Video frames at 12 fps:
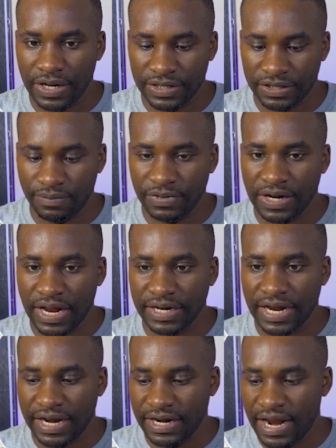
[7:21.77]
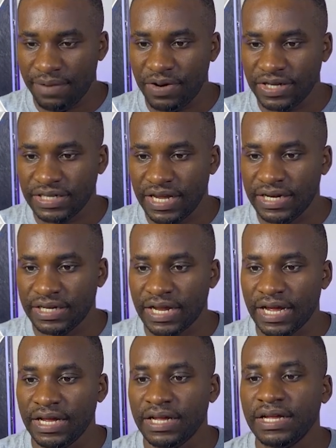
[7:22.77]
something like that, and I press
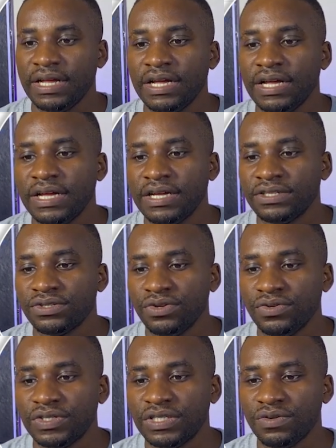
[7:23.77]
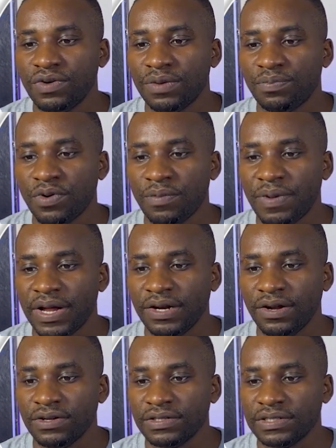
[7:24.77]
enter. So you see what proper
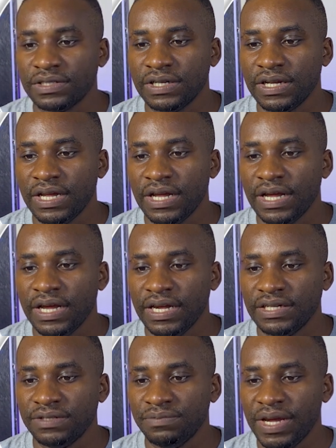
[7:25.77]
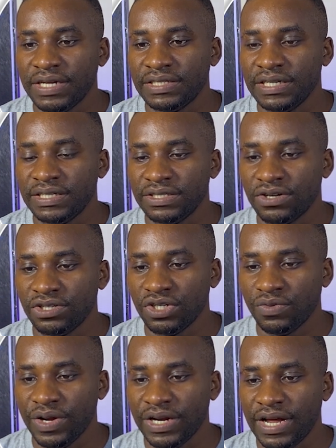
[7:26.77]
does. It makes it in such a
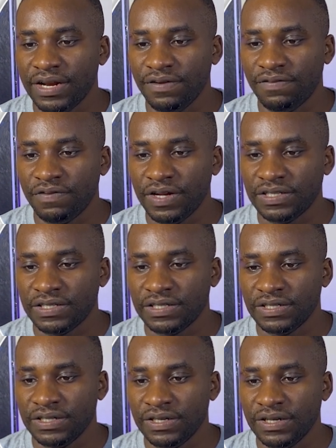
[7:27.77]
way that the first